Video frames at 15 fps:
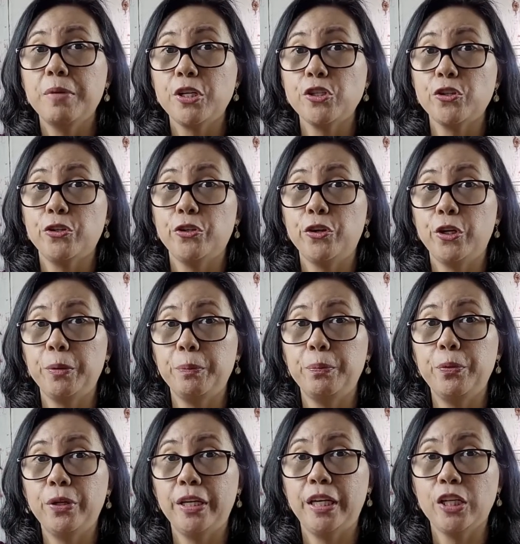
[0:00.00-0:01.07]
make sure you're
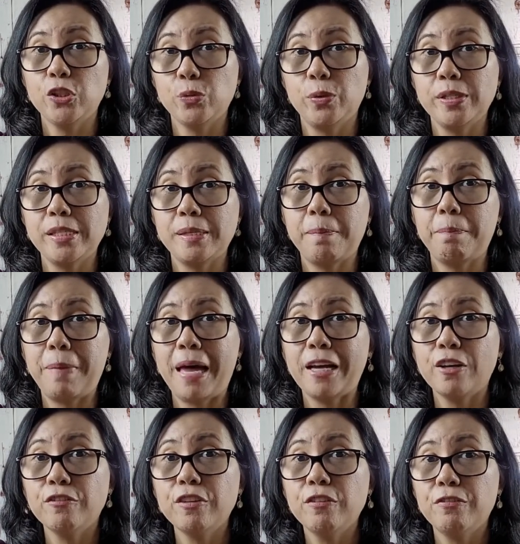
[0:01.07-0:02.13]
putting it towards the
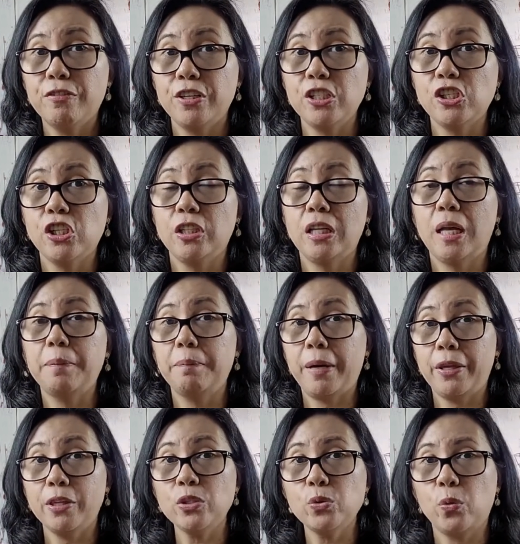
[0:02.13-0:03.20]
back of the fridge and not
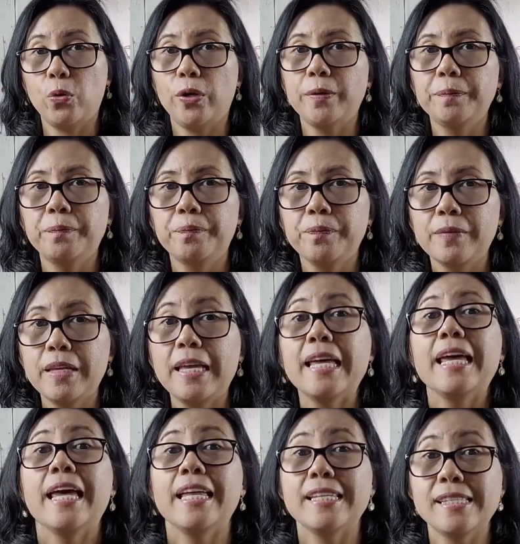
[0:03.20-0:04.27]
by the door,
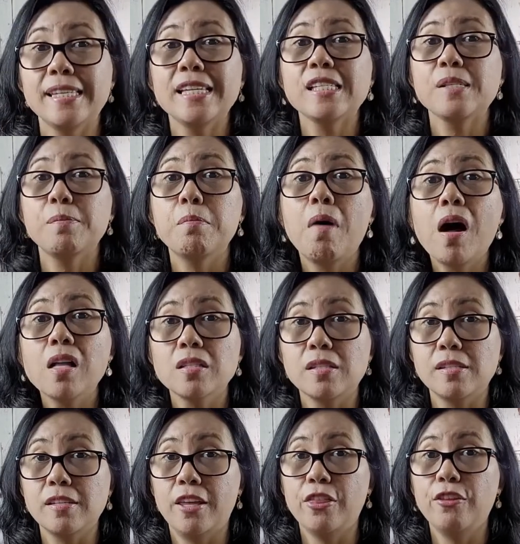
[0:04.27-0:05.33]
and 6
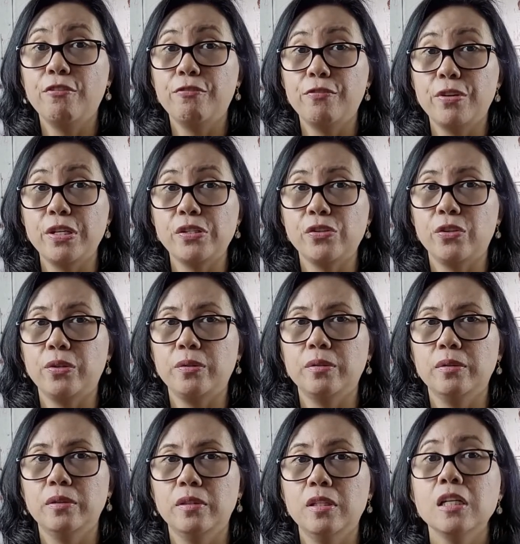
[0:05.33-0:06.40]
months in the freezer.
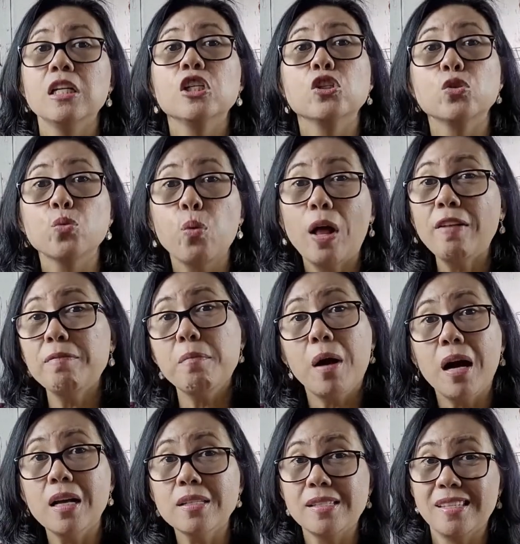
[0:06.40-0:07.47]
12
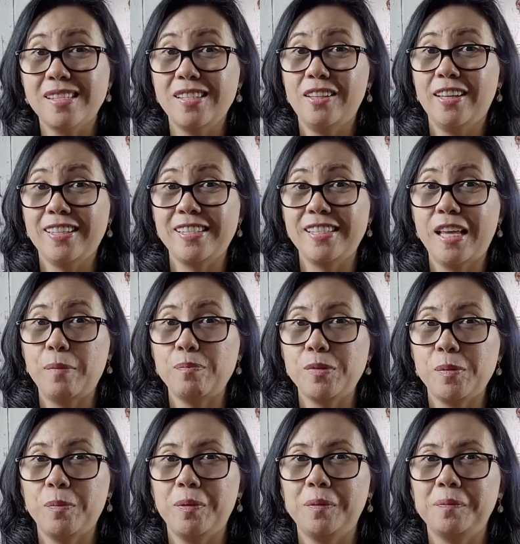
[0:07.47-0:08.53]
months is still
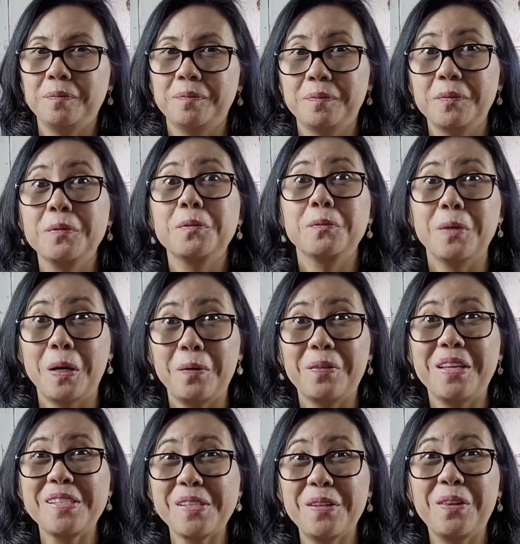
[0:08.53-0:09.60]
acceptable. Wow,
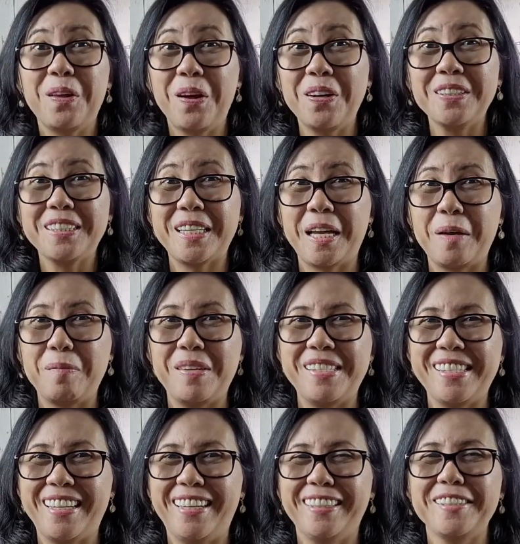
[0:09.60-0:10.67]
that's a long time,
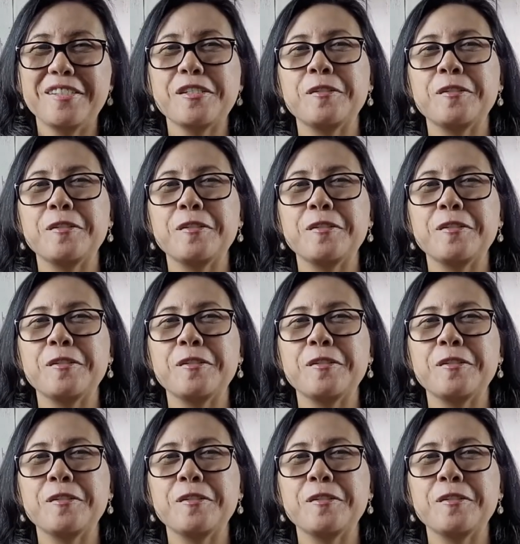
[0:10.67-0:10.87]
isn't it?